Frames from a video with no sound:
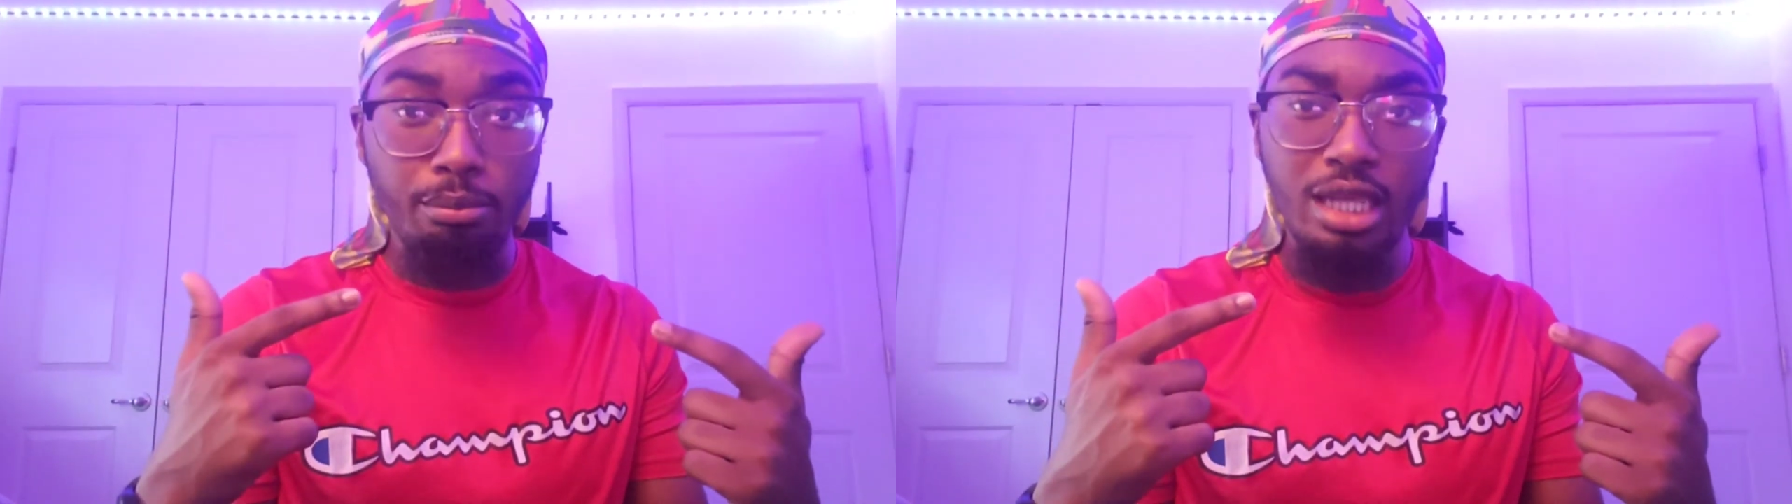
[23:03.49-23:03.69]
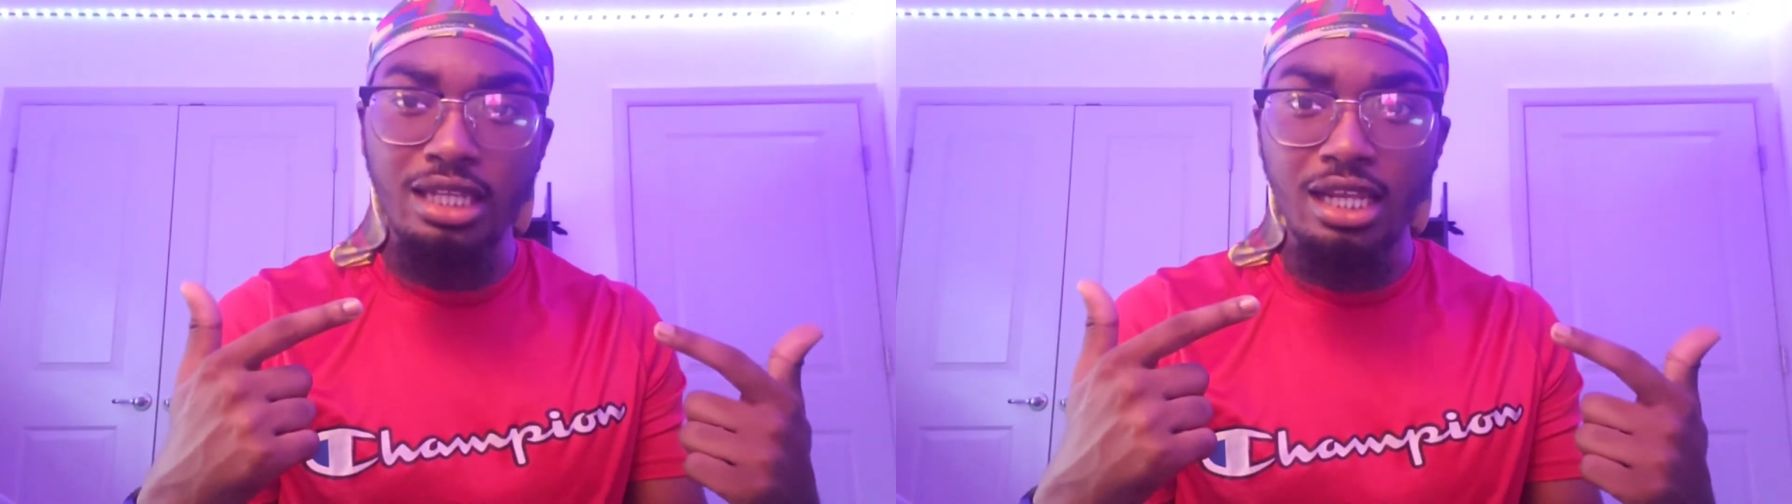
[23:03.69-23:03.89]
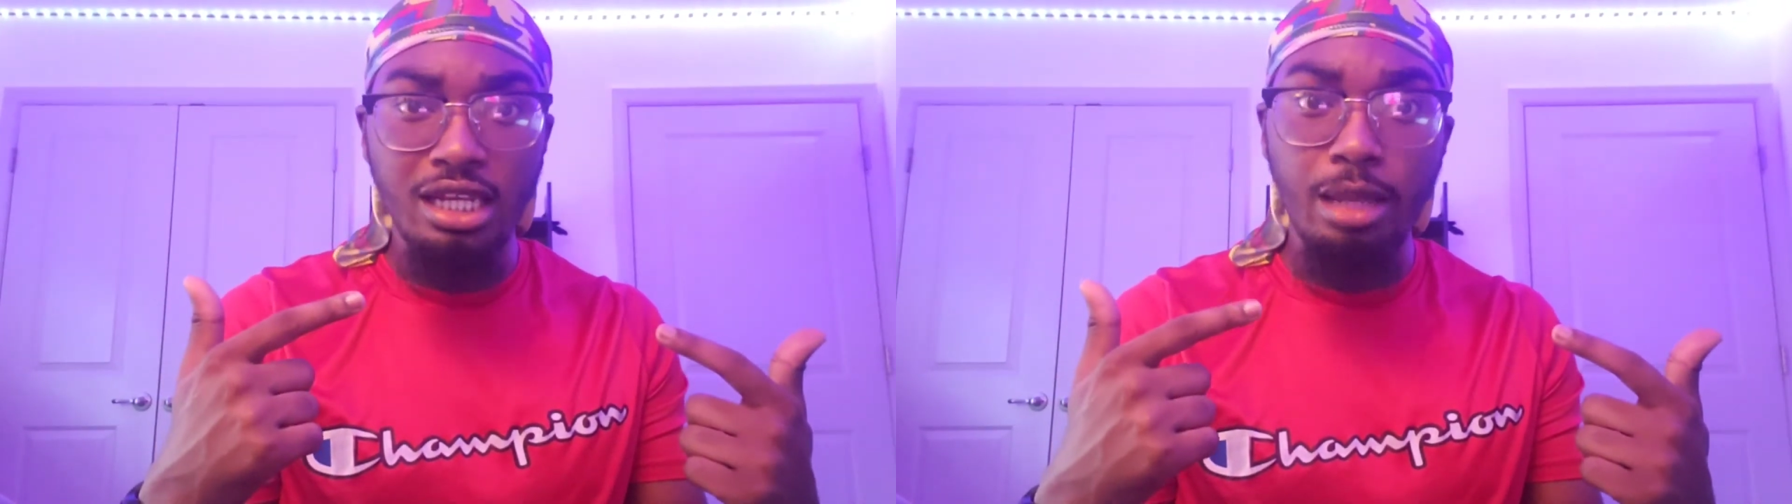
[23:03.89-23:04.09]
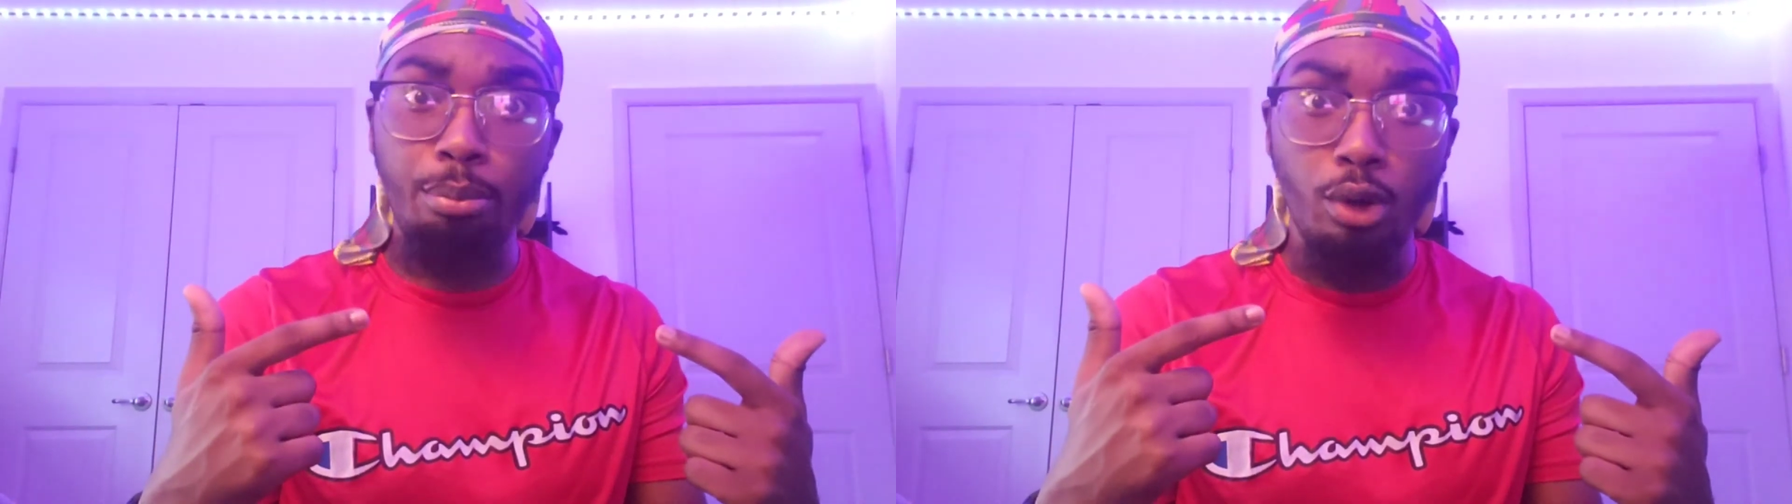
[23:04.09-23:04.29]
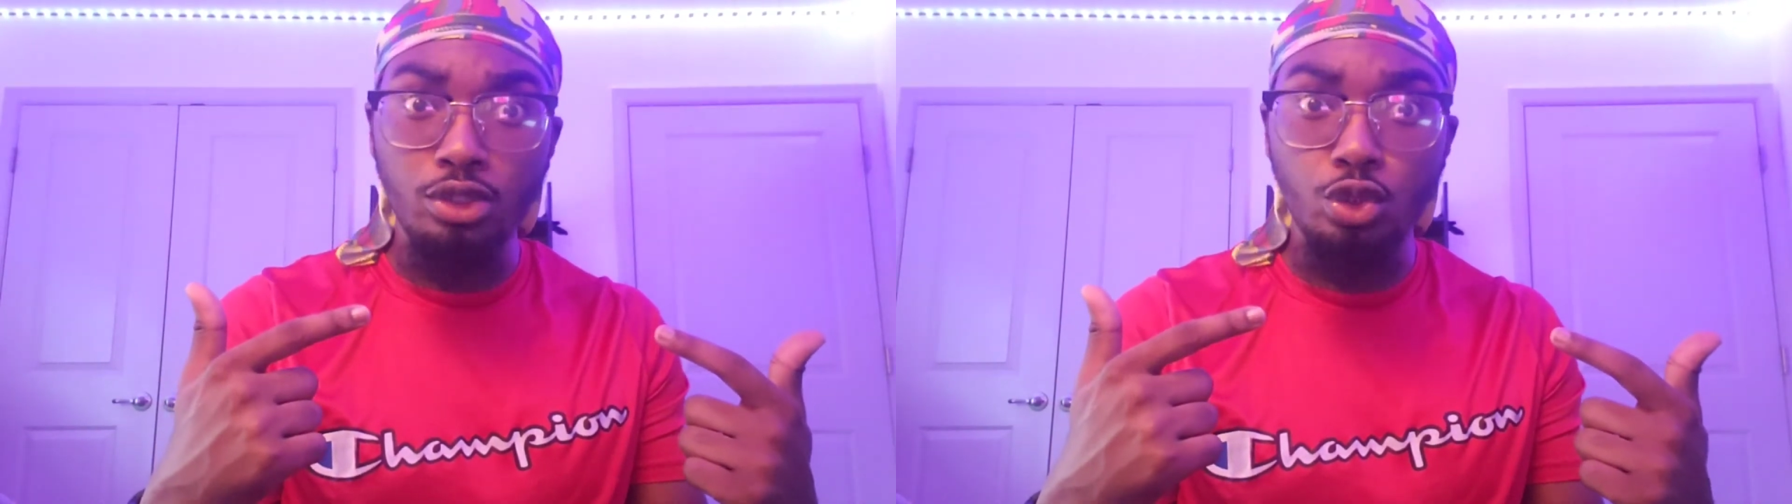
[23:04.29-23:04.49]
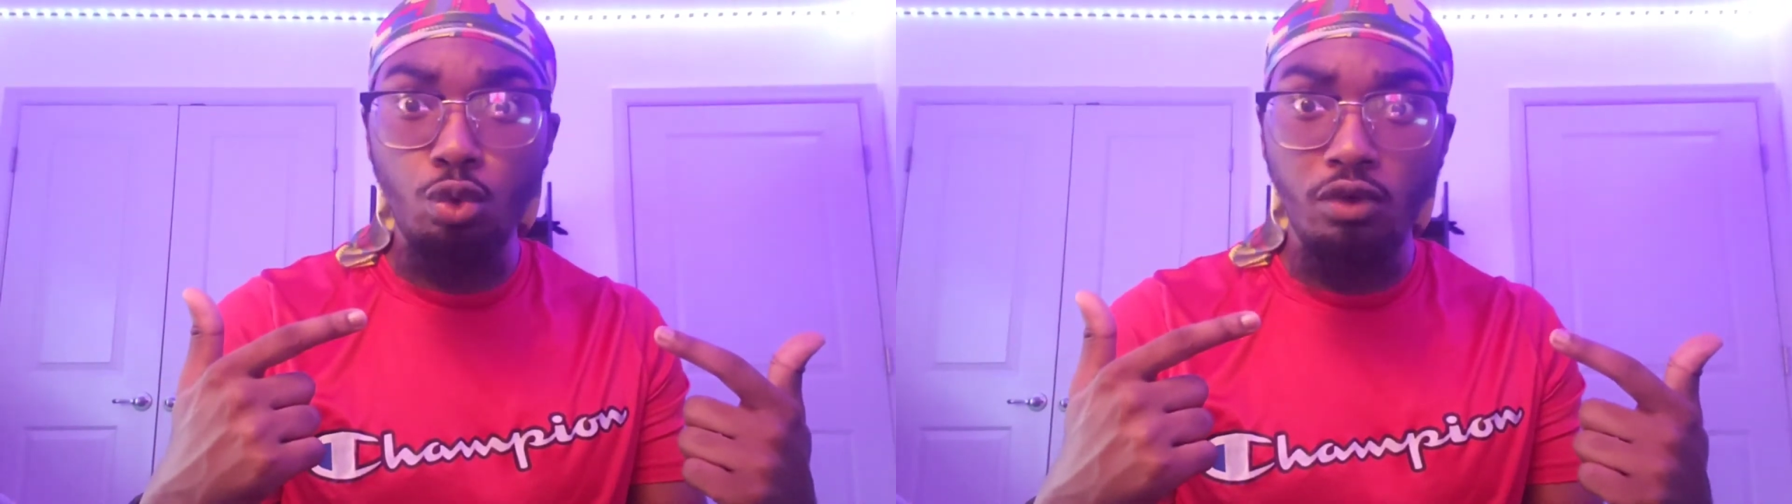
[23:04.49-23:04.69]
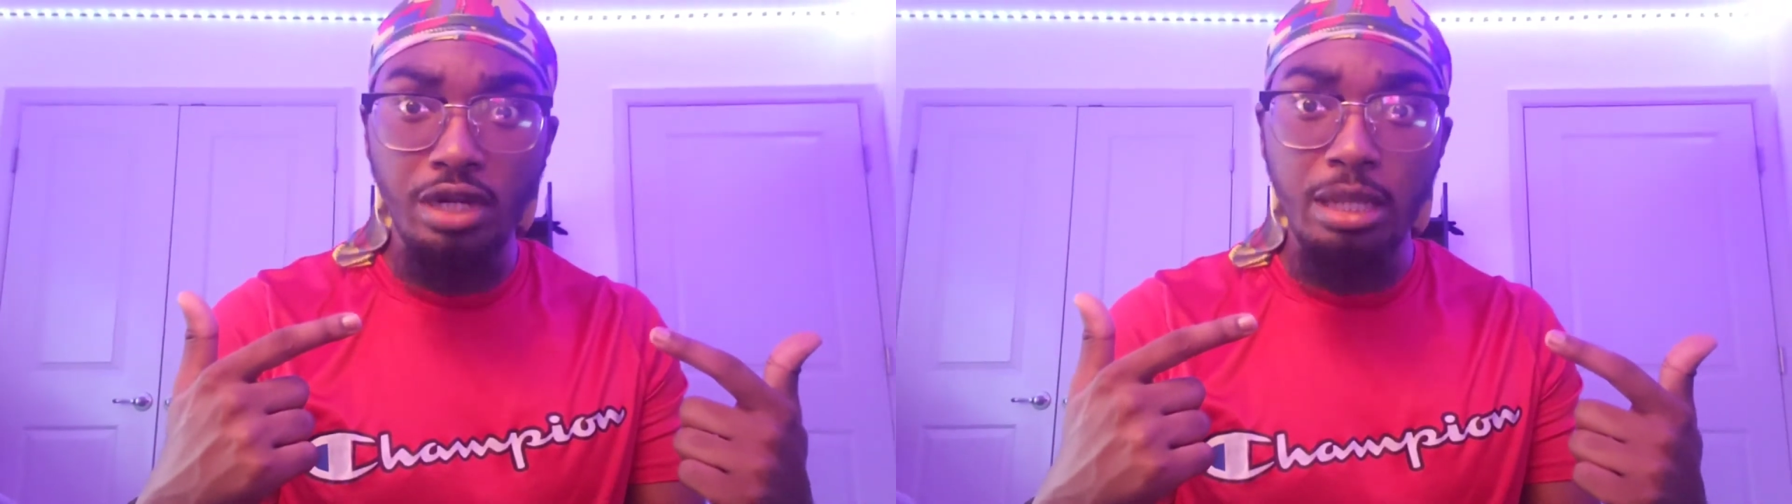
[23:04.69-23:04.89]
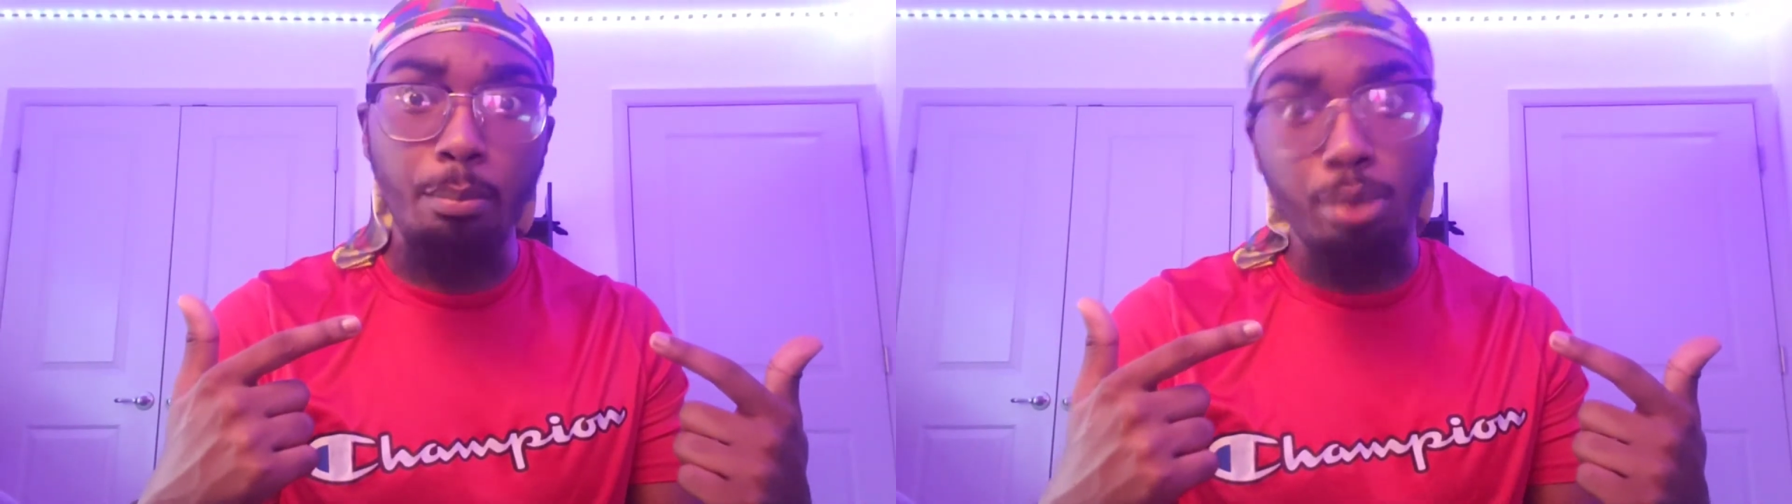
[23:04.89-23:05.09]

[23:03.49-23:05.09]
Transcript: make that damn part two already,